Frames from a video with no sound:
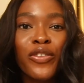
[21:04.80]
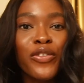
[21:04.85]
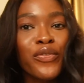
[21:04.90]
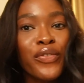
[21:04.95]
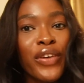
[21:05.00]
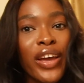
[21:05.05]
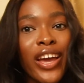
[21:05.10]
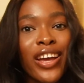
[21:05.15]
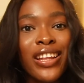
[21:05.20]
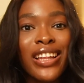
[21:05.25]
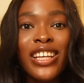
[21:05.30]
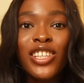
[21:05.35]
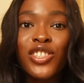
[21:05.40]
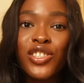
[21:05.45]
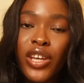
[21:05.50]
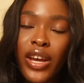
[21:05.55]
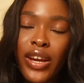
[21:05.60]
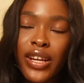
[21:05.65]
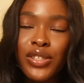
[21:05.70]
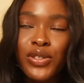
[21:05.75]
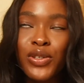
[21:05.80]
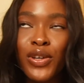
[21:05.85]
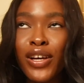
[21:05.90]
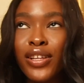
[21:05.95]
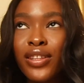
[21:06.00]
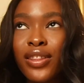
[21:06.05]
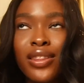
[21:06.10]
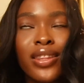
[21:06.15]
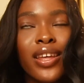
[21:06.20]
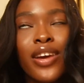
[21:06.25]
refer, like share it to
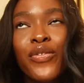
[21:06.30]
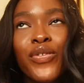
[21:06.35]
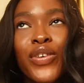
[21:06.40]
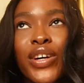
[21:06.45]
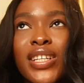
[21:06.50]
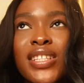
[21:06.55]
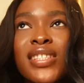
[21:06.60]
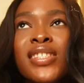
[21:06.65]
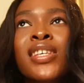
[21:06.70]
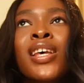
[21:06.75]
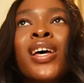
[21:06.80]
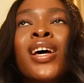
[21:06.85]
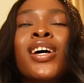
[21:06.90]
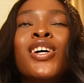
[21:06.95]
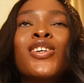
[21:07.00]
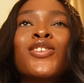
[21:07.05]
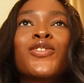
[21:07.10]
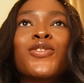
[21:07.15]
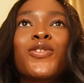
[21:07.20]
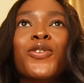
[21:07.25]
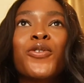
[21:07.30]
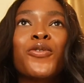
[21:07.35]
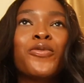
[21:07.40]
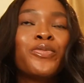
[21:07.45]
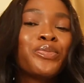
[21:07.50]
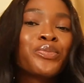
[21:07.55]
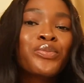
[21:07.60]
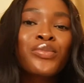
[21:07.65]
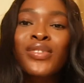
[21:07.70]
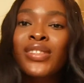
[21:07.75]
their friends.
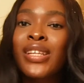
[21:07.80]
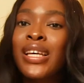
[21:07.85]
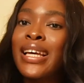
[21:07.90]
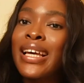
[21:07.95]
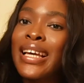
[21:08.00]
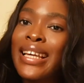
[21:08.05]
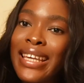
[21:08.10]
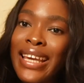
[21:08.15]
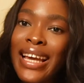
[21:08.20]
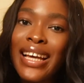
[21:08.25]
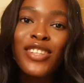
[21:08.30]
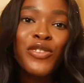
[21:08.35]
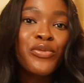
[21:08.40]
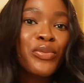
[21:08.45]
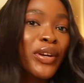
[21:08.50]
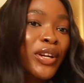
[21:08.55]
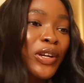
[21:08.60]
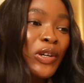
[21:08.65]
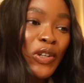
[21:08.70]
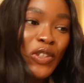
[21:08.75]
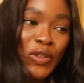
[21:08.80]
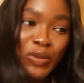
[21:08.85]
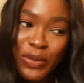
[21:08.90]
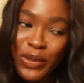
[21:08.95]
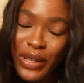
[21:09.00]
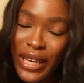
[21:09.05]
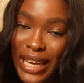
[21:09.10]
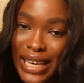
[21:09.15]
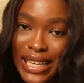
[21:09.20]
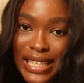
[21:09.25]
So yeah, spread the gospel,
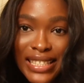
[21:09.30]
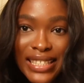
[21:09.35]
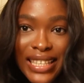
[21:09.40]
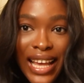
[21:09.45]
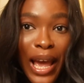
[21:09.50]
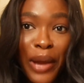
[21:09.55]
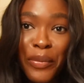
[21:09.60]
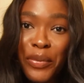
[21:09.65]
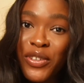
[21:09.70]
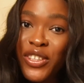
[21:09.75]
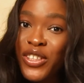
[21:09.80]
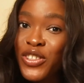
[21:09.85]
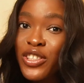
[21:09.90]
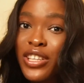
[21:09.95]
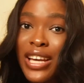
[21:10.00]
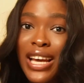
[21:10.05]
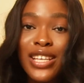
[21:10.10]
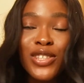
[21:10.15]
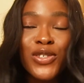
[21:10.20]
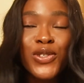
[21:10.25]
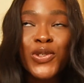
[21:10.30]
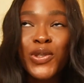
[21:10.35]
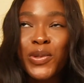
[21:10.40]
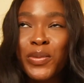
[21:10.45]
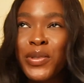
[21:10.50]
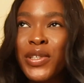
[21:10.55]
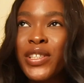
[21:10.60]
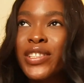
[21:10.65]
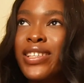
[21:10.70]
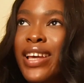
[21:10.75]
guys. I appreciate you guys so
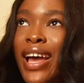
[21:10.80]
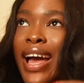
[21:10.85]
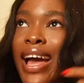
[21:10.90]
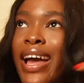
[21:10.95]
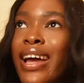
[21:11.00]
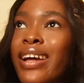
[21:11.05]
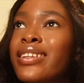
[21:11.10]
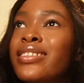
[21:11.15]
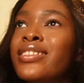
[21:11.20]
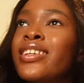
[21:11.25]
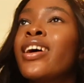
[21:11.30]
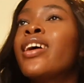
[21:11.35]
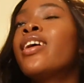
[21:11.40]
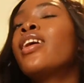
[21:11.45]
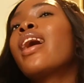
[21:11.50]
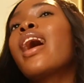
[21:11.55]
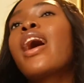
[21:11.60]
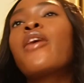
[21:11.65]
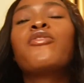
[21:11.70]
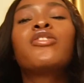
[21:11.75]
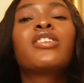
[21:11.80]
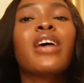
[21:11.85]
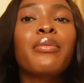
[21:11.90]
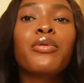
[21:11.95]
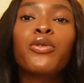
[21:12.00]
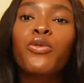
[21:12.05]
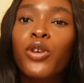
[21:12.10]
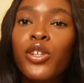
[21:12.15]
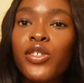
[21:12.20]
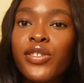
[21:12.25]
much. And every time
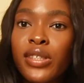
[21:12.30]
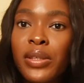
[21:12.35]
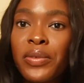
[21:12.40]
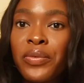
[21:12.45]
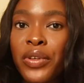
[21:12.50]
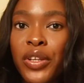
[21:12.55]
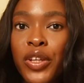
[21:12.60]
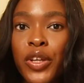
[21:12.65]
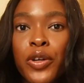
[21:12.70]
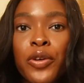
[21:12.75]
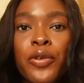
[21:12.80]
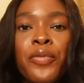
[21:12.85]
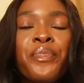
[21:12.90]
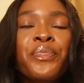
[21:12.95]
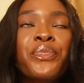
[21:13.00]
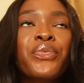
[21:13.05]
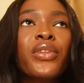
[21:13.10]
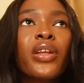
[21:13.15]
you watch this video,